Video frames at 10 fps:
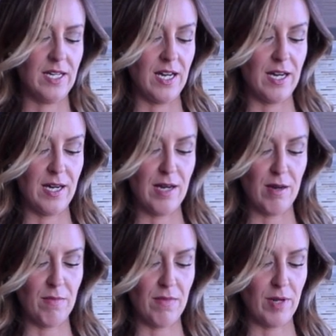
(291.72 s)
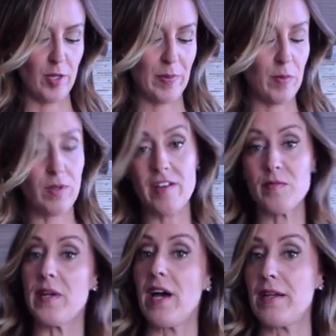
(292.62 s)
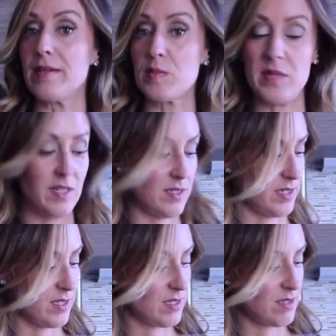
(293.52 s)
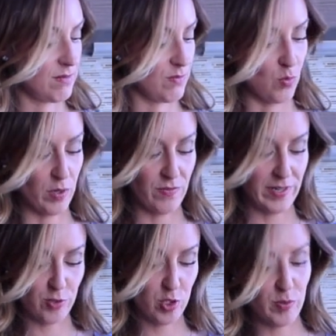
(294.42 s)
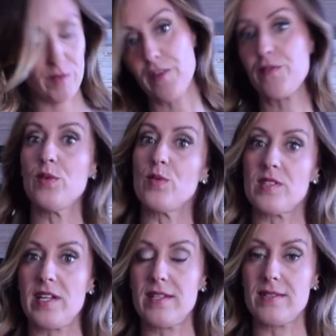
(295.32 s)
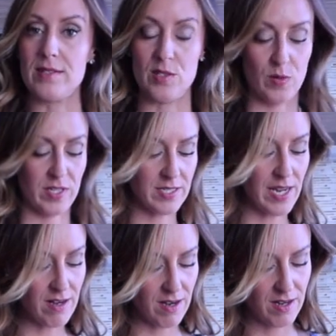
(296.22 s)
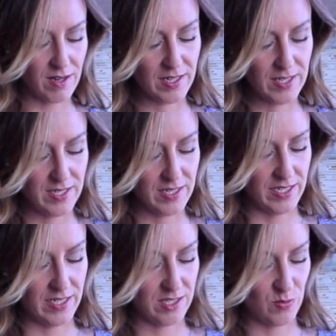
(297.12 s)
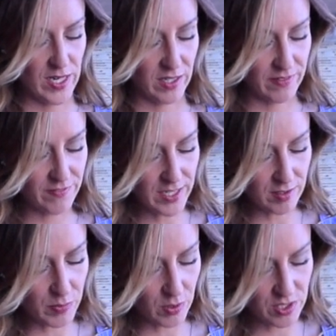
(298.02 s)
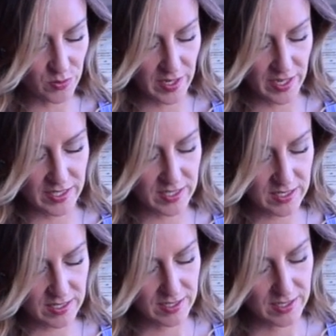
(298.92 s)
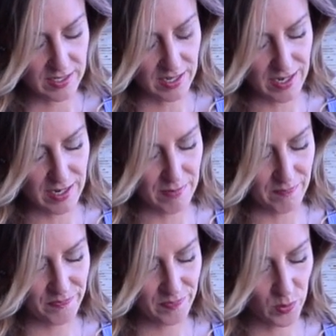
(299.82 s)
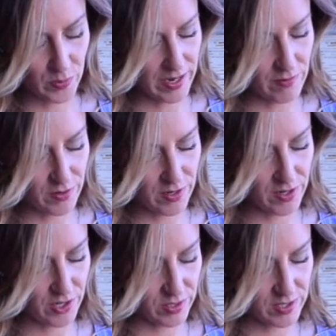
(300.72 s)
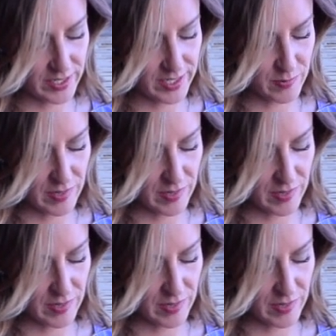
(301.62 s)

Other people love bananas because it's one of nature's perfect foods. It has its own container, it's readily available to us. Whatever your stance